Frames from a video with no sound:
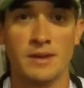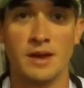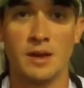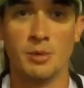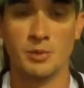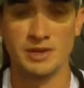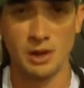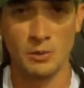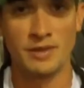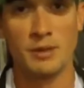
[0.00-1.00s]
But we
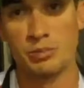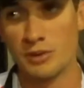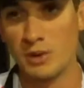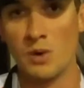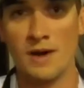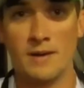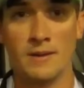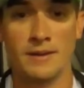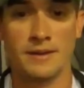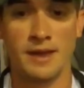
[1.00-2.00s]
dealt with it pretty
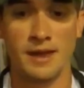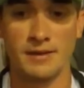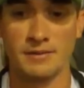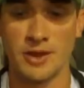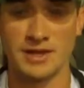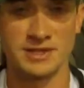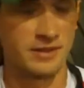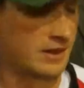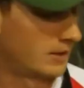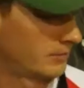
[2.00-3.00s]
well, and like I
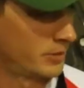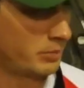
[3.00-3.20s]
said, the